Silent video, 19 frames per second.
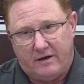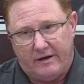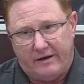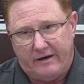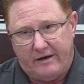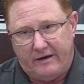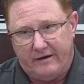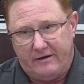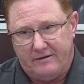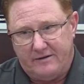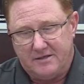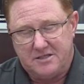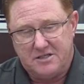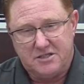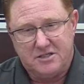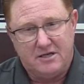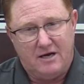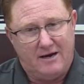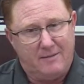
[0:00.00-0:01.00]
This
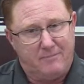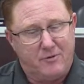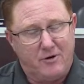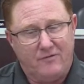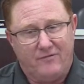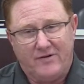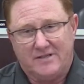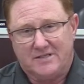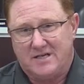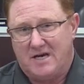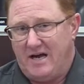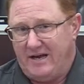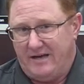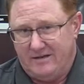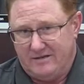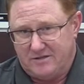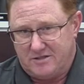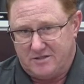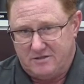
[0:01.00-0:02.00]
is not a perfect
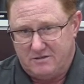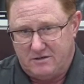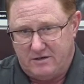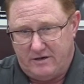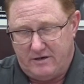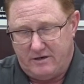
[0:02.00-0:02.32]
science.